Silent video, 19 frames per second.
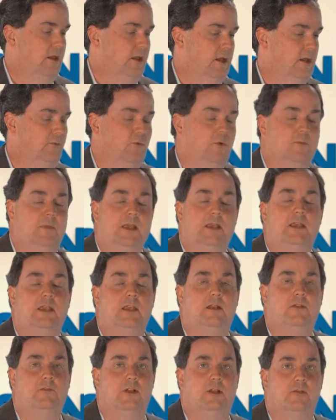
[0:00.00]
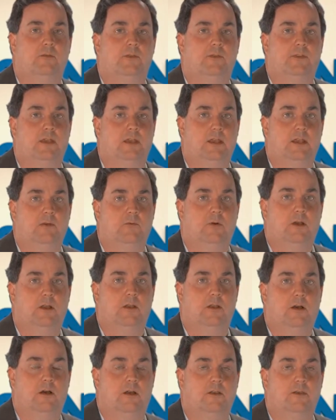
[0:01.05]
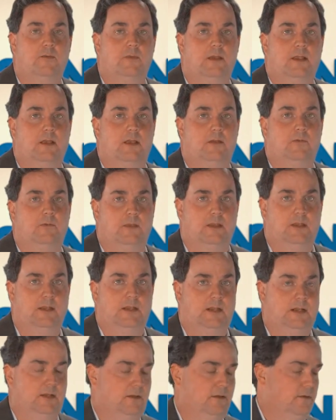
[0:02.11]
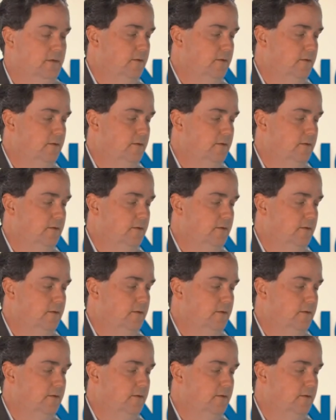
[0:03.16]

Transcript: and we're making it available to anyone on demand when they need it.